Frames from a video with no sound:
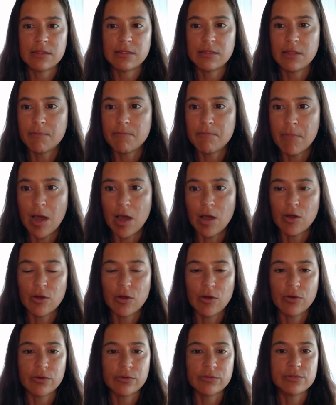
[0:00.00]
the
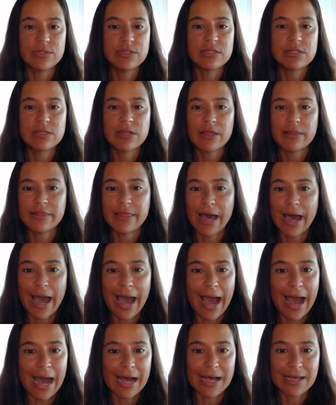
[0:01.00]
modes, the
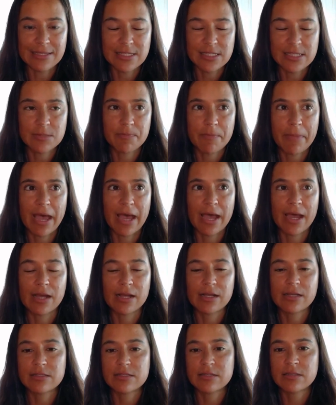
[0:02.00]

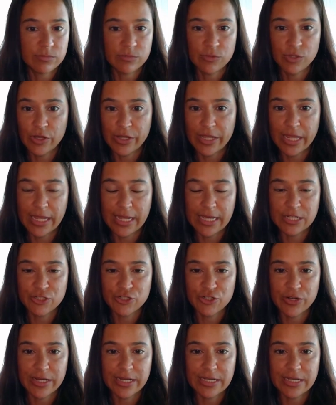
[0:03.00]
aspects, looking at
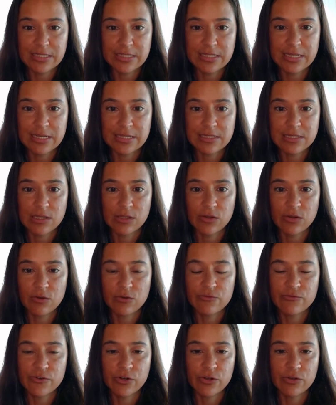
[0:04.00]
transits a little
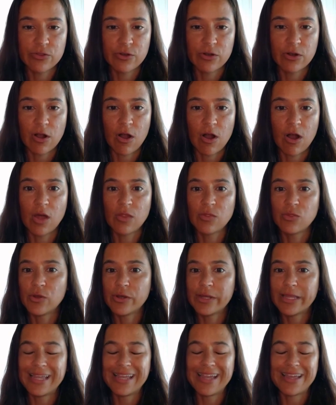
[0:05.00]
further on,
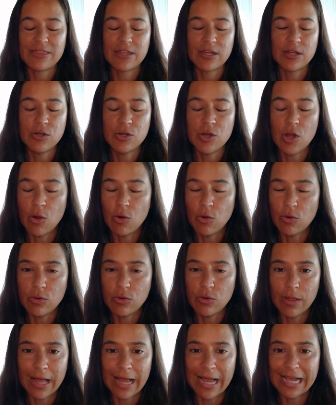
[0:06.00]
looking at the
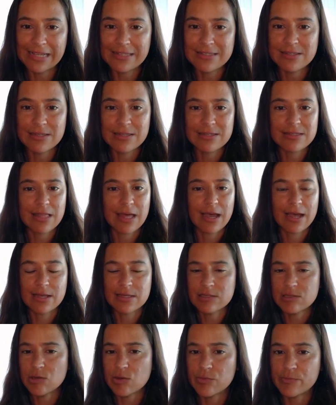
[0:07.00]
nodal axis that
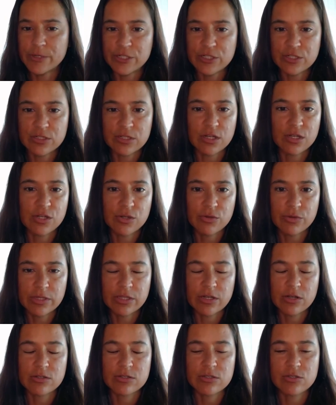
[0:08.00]
has so much to do with
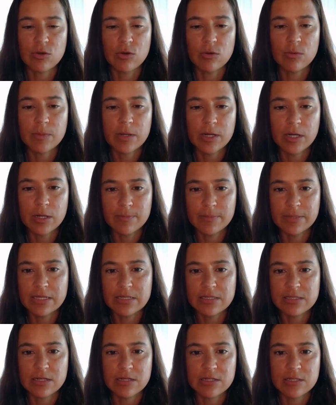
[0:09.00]
our soul
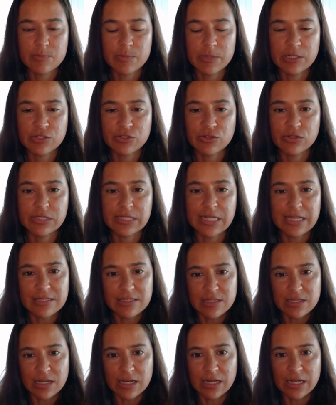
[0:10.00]
purpose, our spiritual
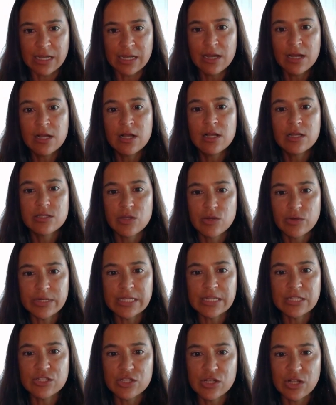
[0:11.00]
destiny. So
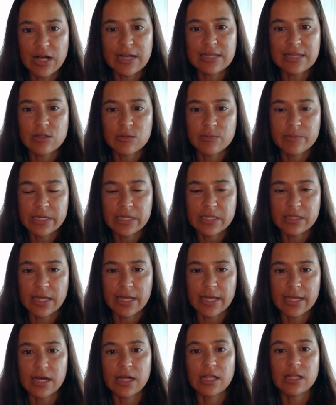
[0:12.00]
each class will be
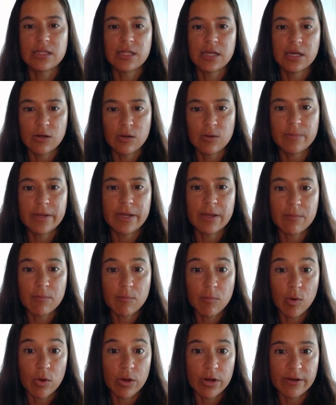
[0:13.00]
like a little bit
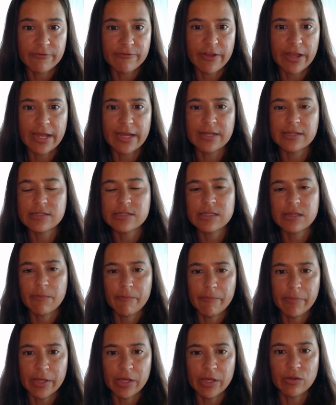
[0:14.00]
more advanced and
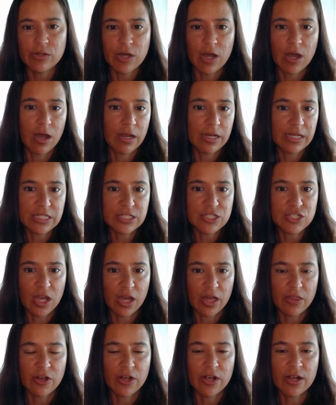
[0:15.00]
build on each
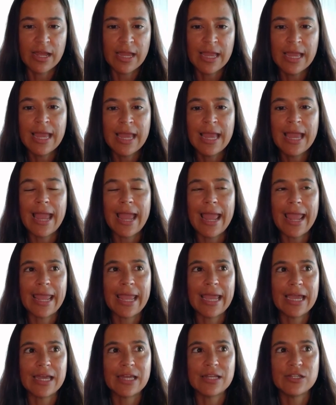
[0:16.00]
other.
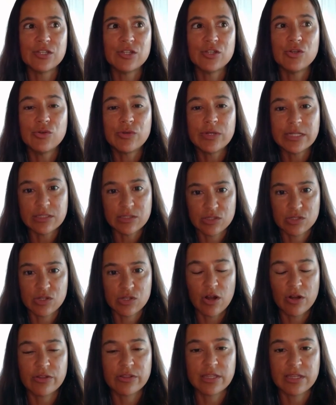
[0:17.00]
And you can
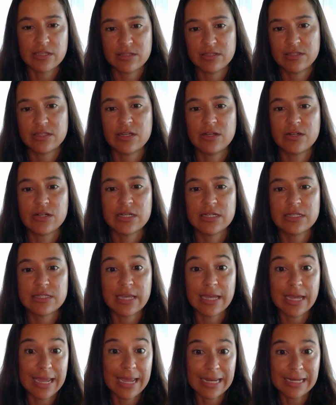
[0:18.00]
start this series
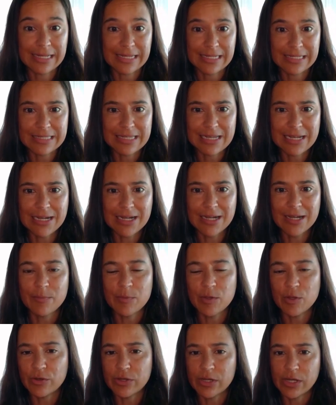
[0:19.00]
at any time.
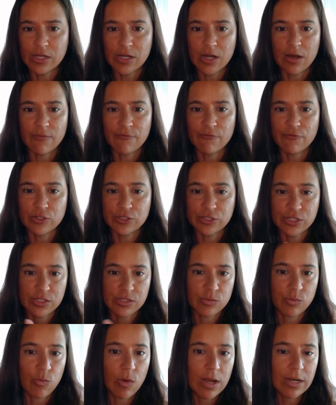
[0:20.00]
You can come for
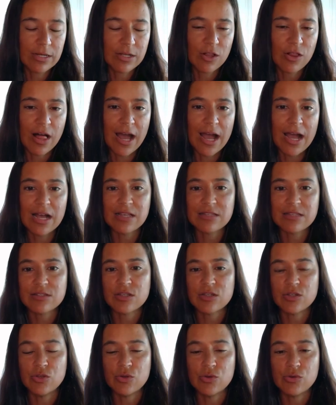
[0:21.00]
just one class.
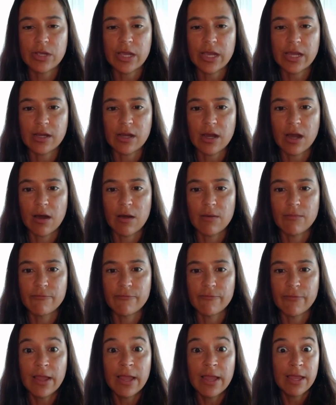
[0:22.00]
You can come
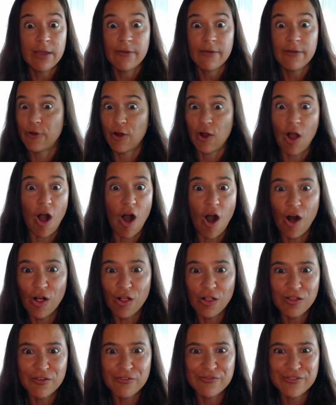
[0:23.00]
for
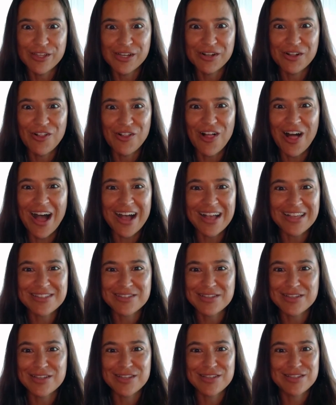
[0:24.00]
all of the
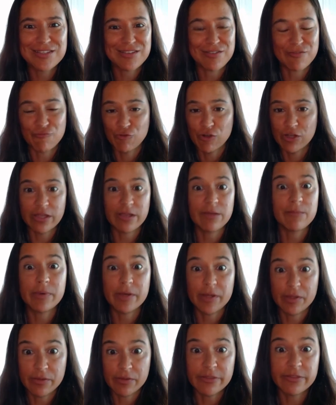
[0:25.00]
classes, really
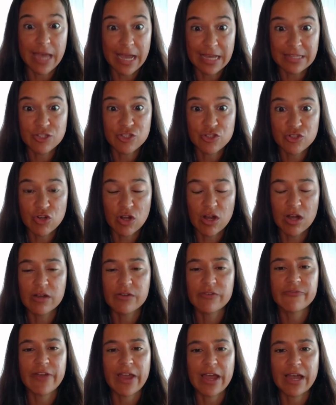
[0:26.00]
build that strong
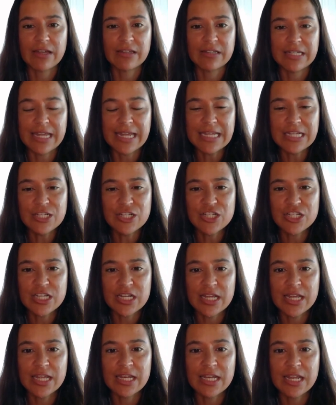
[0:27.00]

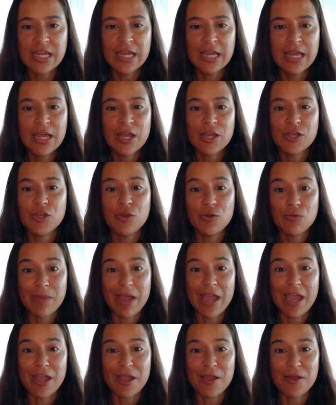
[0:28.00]
foundation. You
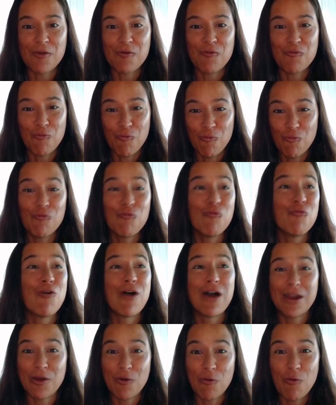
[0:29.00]
may
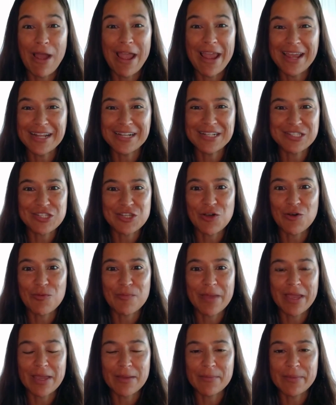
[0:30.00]
want to wait until
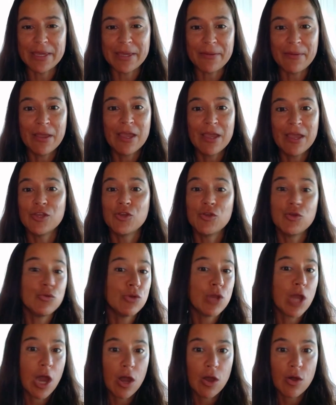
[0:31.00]
maybe, you
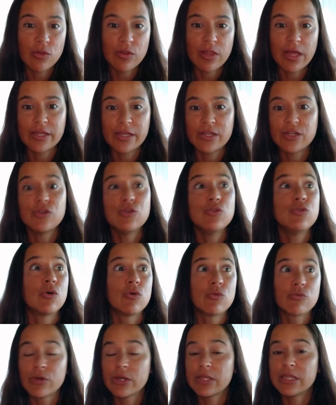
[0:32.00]
know, like you don't
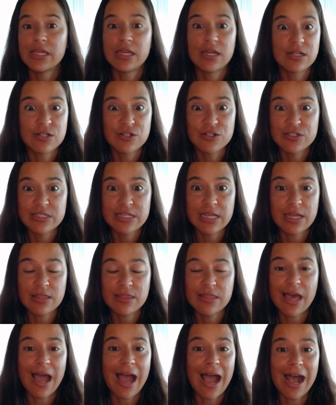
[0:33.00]
really understand
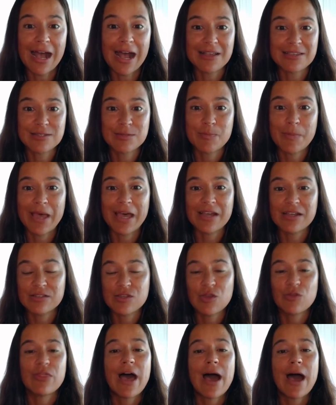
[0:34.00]
the aspect.
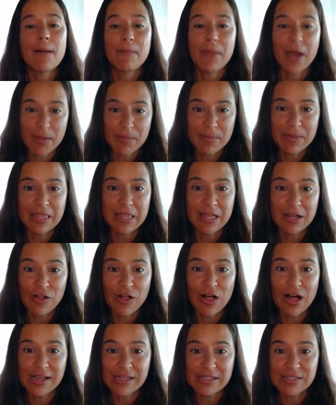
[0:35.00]
So that might be the
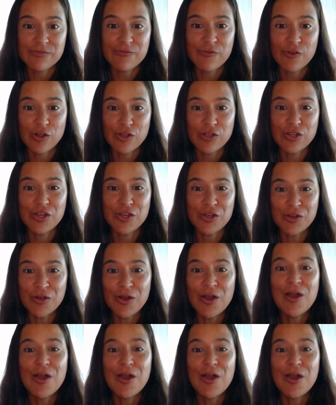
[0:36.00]
class for you.